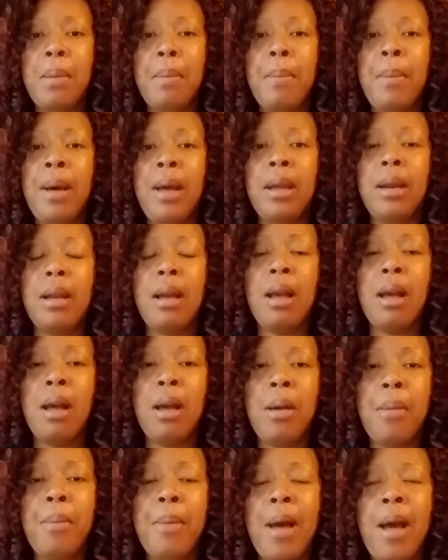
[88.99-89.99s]
But
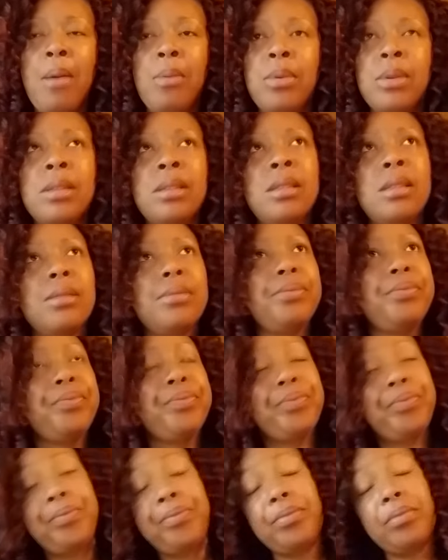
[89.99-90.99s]
I
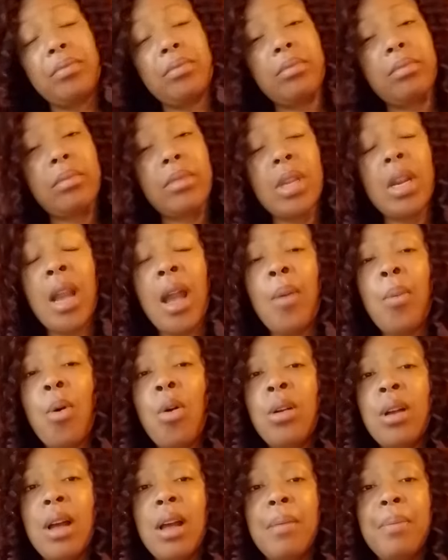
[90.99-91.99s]

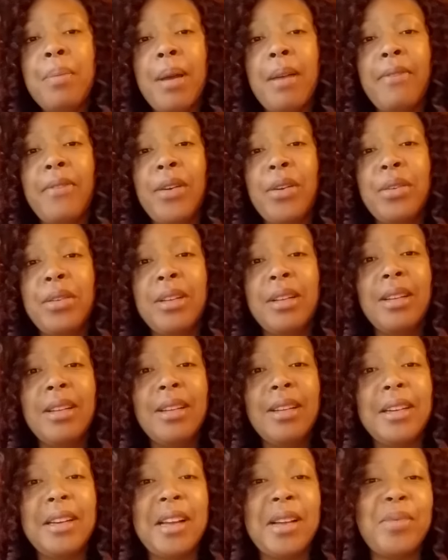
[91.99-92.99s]
woke up, I felt
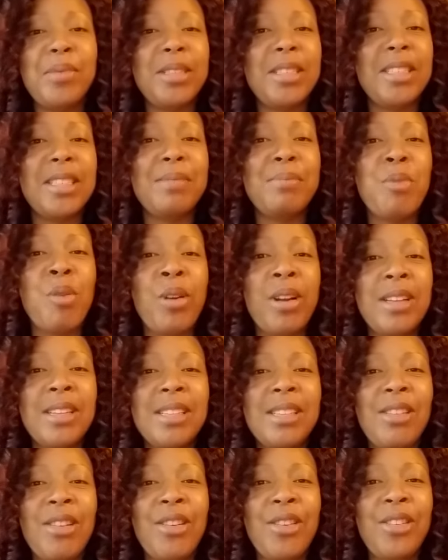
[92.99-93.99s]
good. I was just more
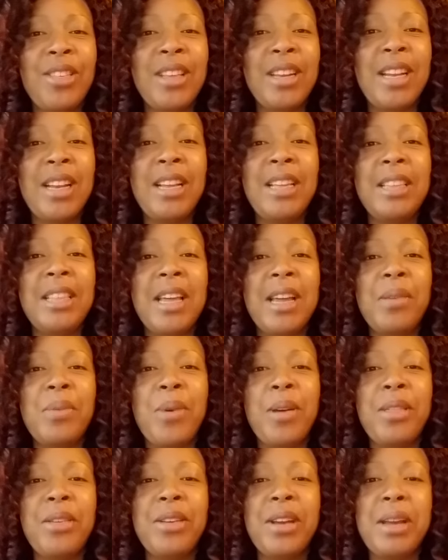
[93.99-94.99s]
concerned than anything
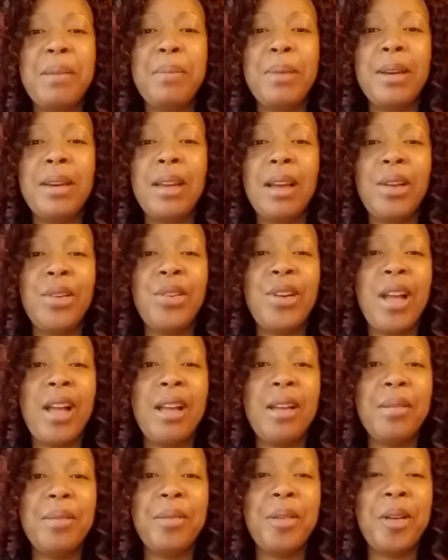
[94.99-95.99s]
whether it had been done or not.